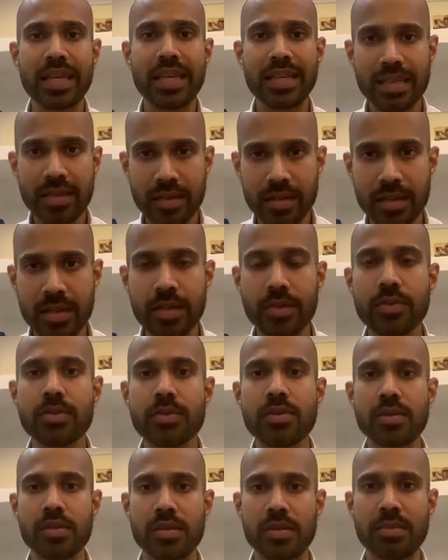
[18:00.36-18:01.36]
entire
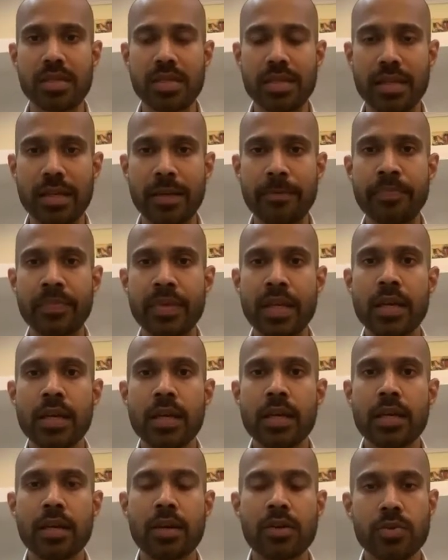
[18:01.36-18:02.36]
ecosystem is there.
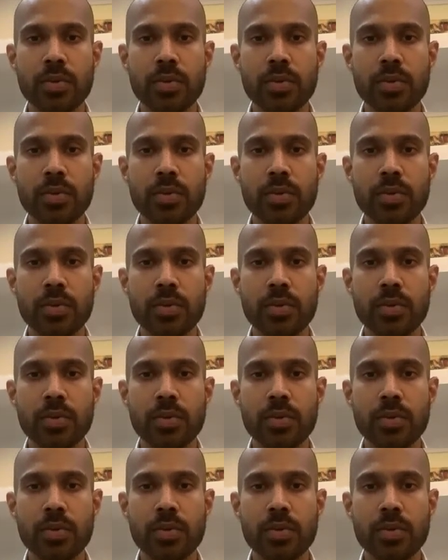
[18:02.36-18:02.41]
Now,